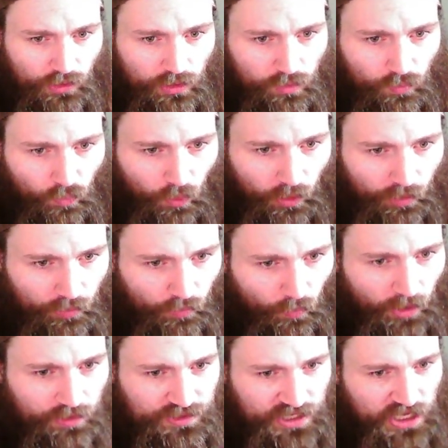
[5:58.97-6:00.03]

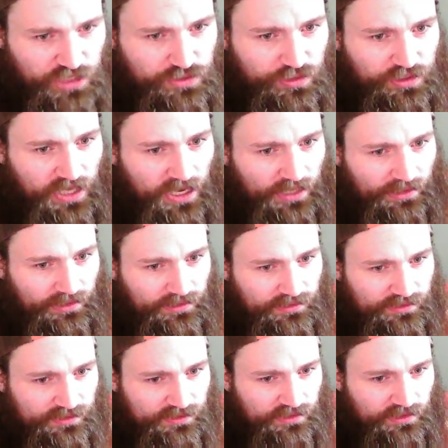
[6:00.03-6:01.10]
Where's Adrian
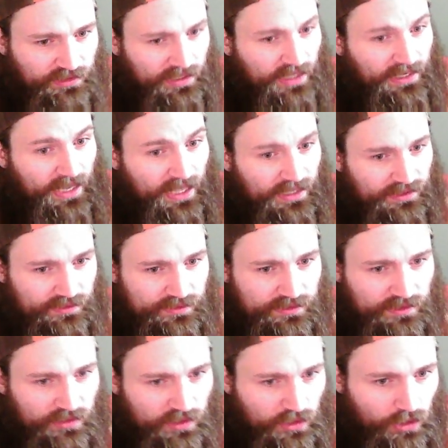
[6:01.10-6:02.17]
Yanez?
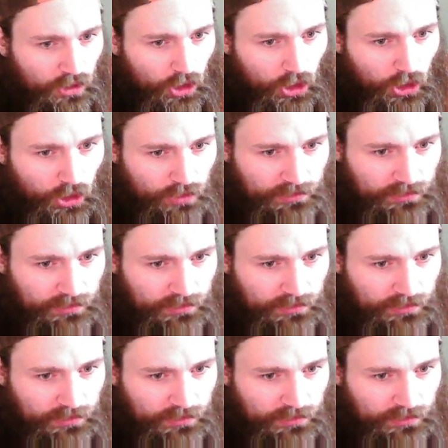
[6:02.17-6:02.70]
Yanez. Adrian